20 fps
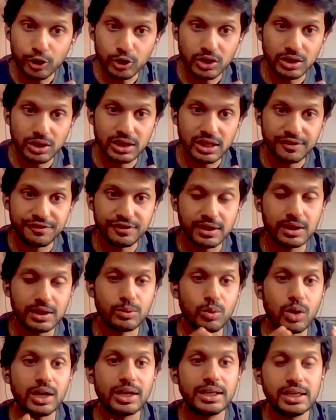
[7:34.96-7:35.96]
photographer,
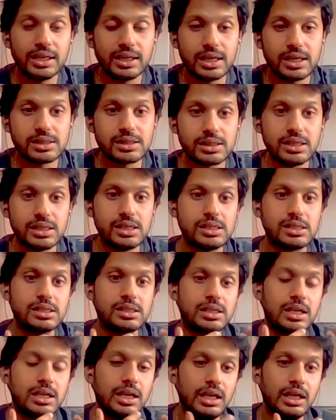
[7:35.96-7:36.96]
what he does
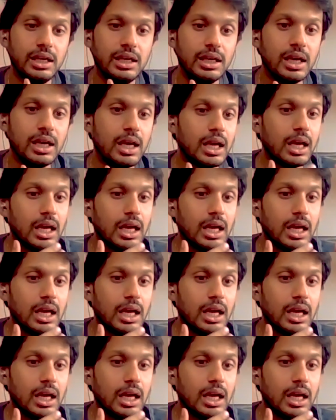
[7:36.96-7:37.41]
is he